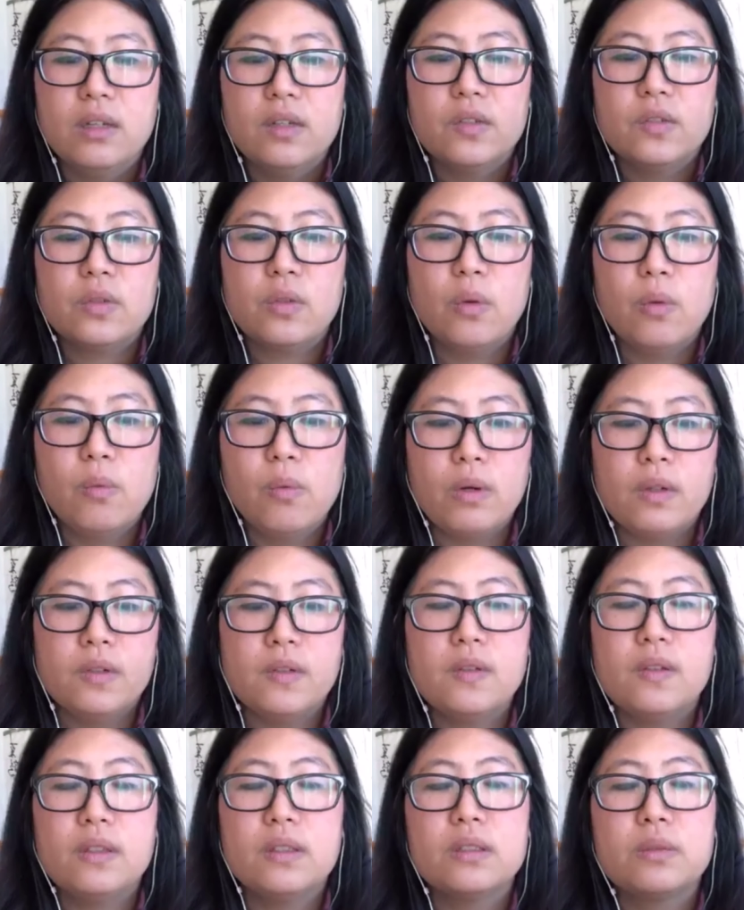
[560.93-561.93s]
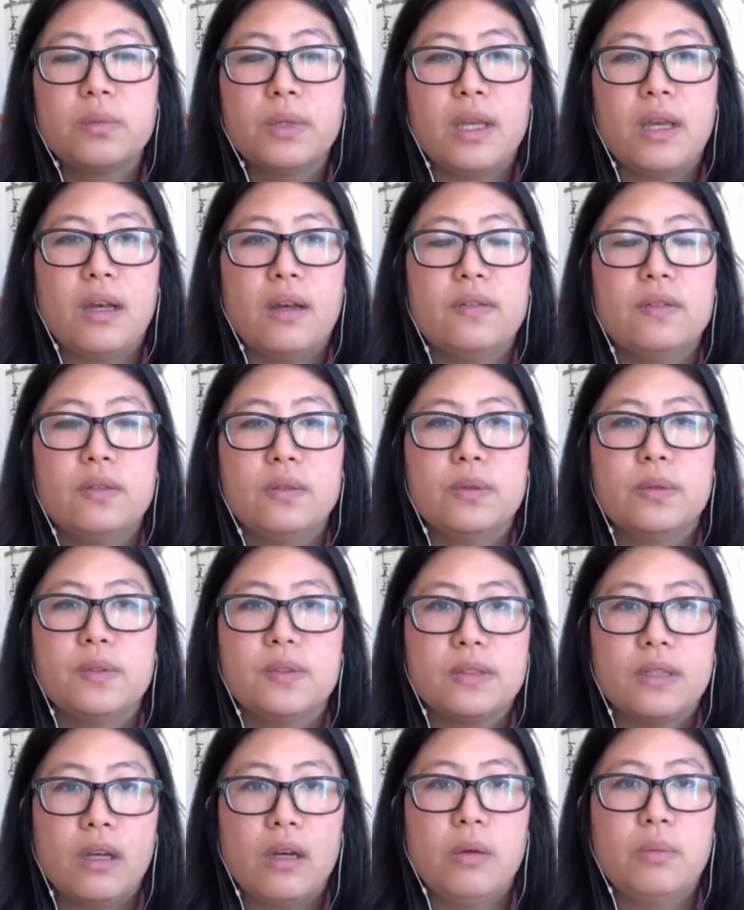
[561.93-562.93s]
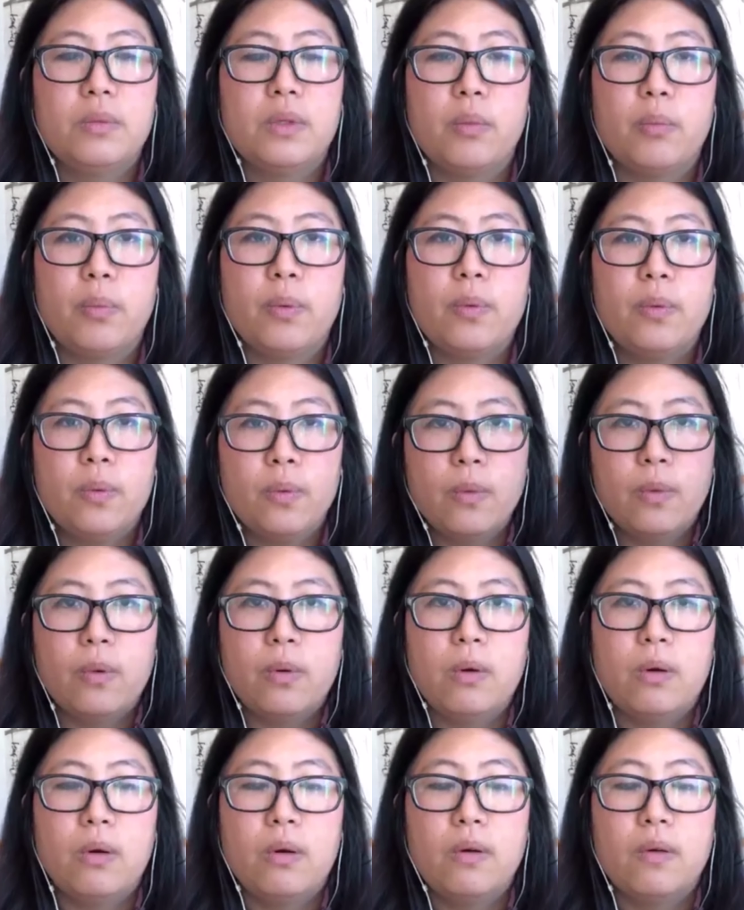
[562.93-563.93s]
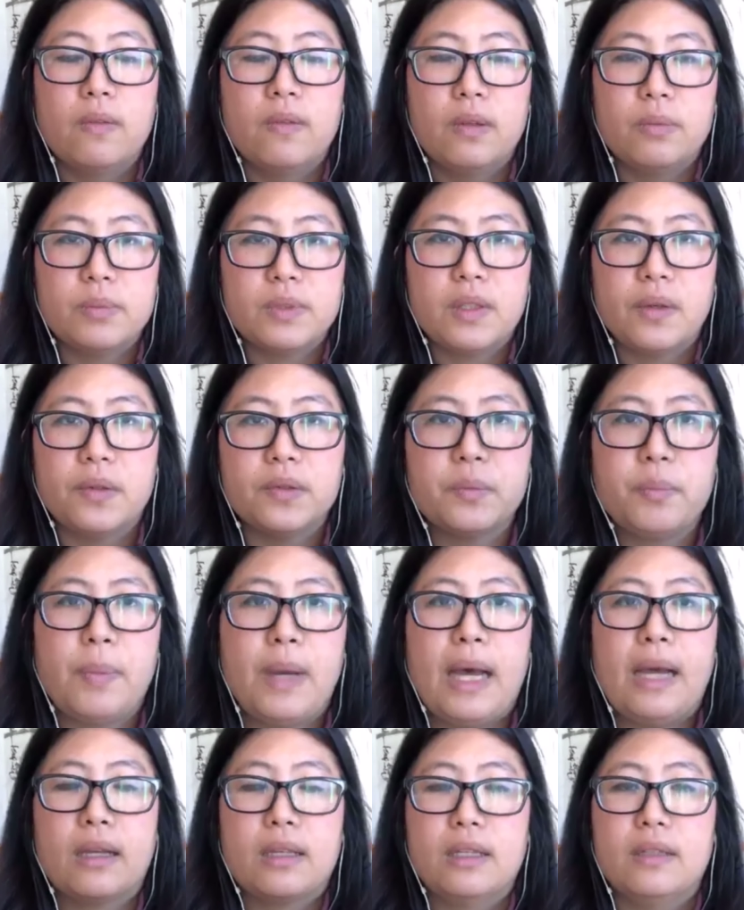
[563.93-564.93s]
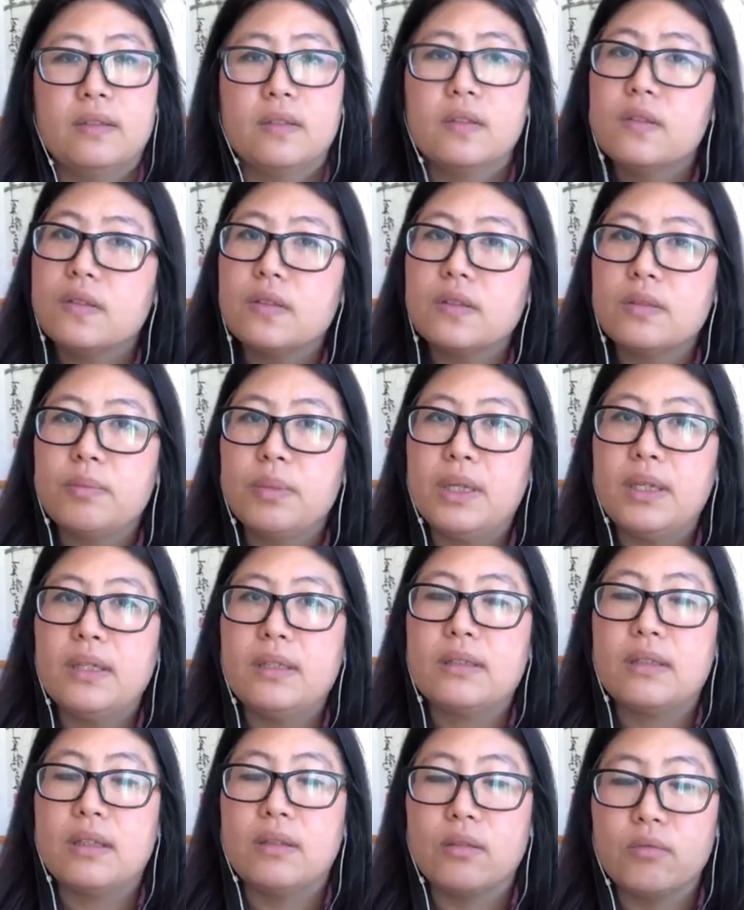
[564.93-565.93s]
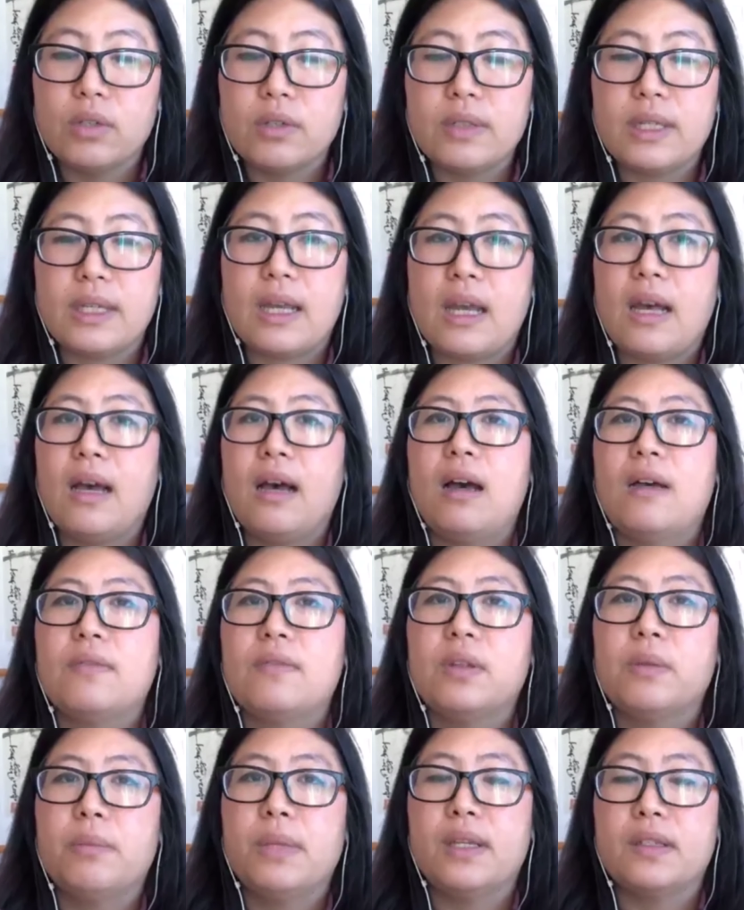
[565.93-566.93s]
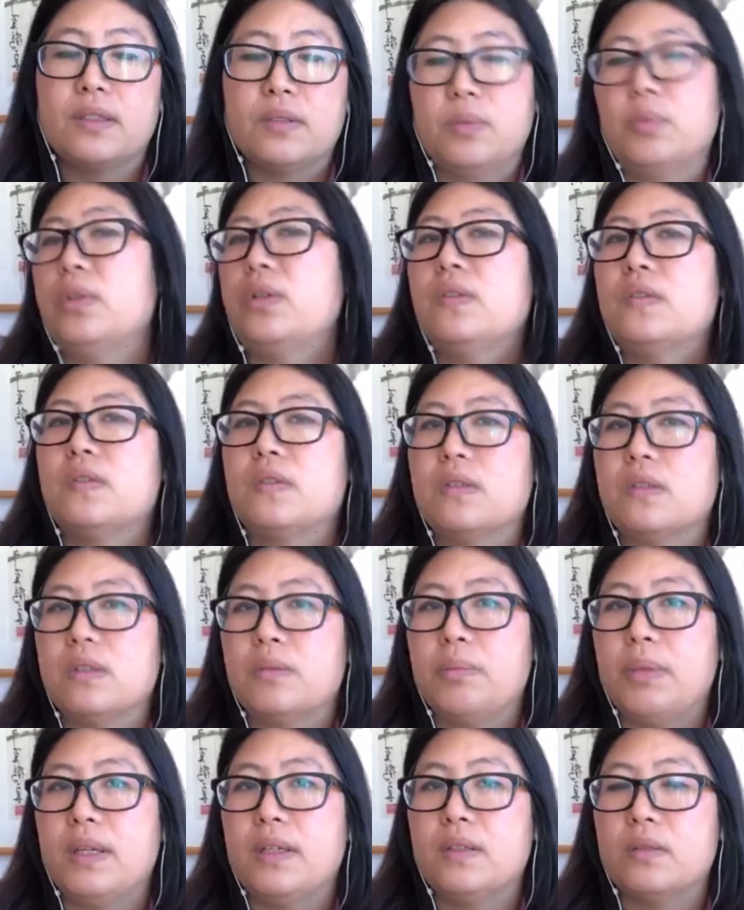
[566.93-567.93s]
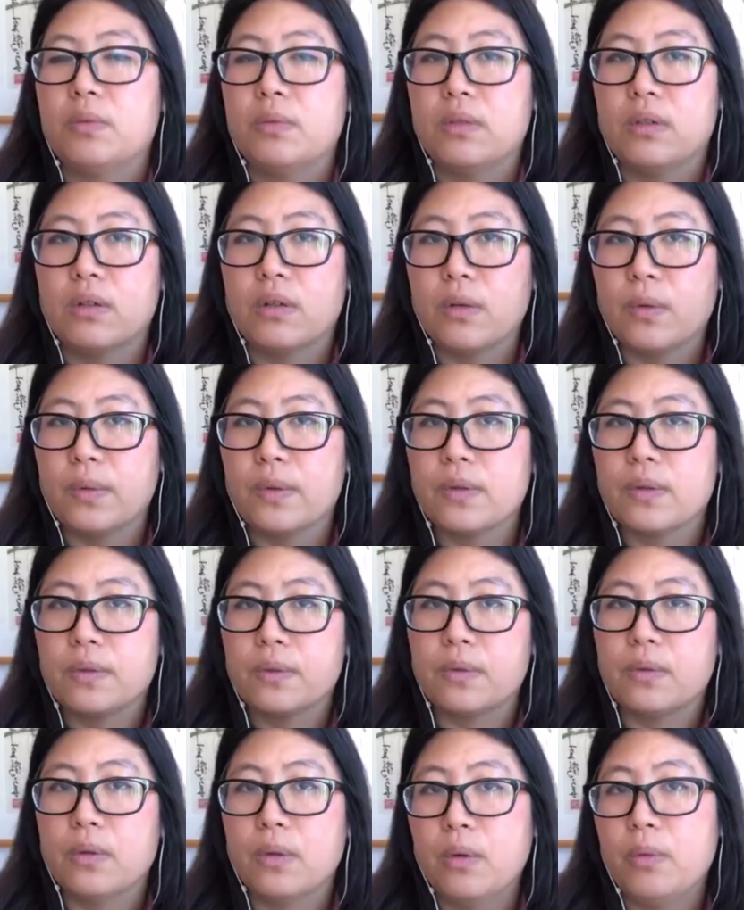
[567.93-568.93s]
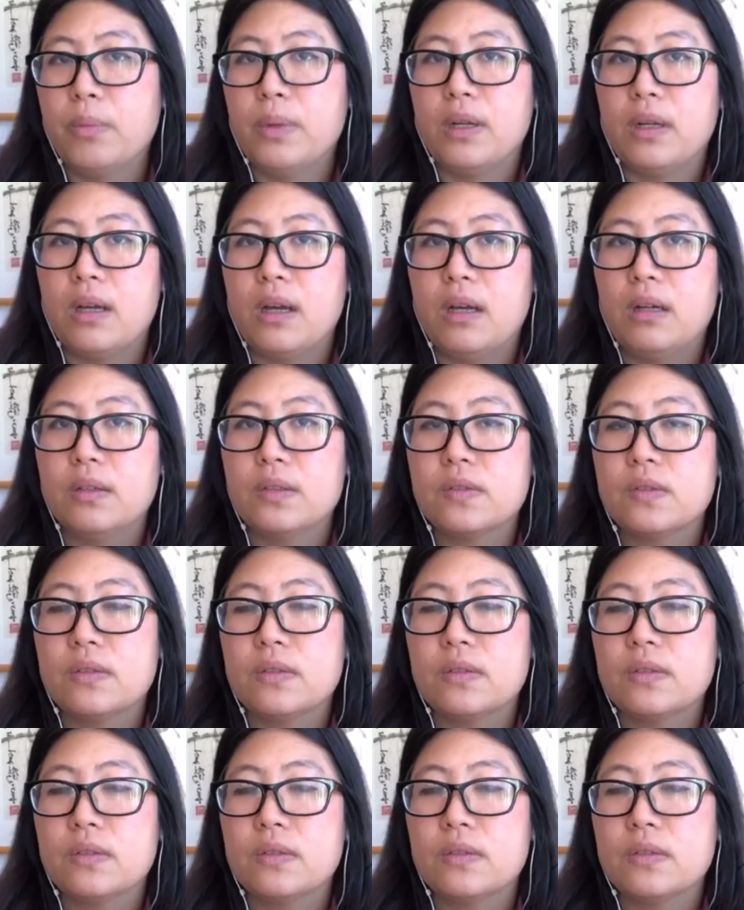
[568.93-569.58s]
So one of the things we have to do is help them pull themselves back into the space and really have them experience the space when they're going through the open house.